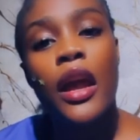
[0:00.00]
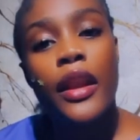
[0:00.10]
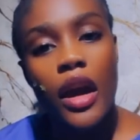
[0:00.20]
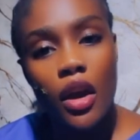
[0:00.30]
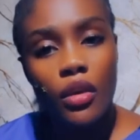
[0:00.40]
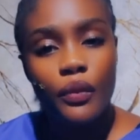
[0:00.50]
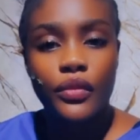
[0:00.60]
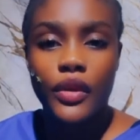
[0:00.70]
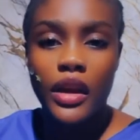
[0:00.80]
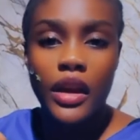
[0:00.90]
Now
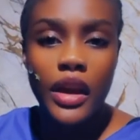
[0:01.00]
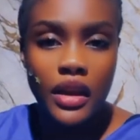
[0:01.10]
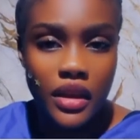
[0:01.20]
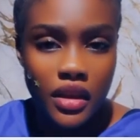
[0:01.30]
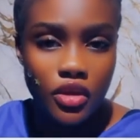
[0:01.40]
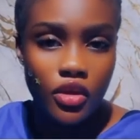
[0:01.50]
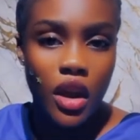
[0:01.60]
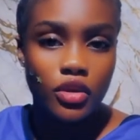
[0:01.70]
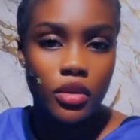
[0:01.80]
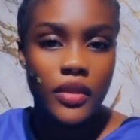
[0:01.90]
in this
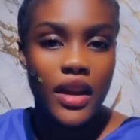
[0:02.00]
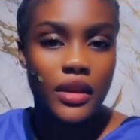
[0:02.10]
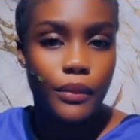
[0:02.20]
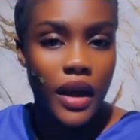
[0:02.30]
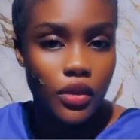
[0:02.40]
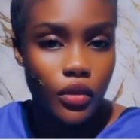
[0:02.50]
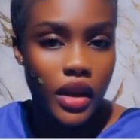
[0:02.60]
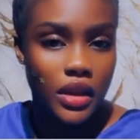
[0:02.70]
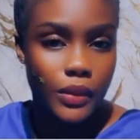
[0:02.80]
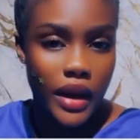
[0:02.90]
neural tube, that's the part where
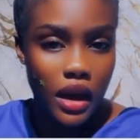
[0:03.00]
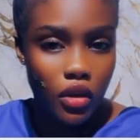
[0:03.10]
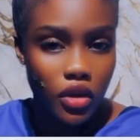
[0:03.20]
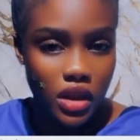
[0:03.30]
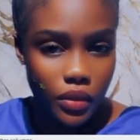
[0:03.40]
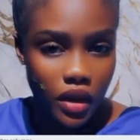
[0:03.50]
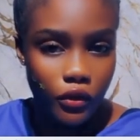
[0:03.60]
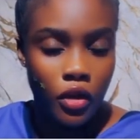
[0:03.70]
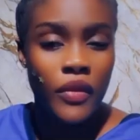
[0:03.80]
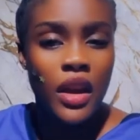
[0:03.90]
the spinal cord is being
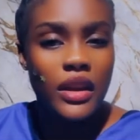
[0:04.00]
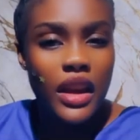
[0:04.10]
formed,